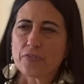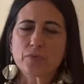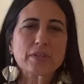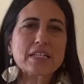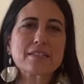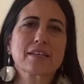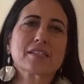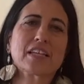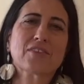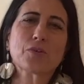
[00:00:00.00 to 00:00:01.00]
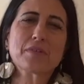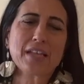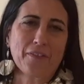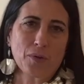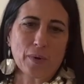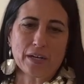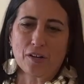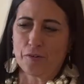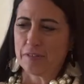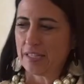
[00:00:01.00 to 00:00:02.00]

360 views out the windows,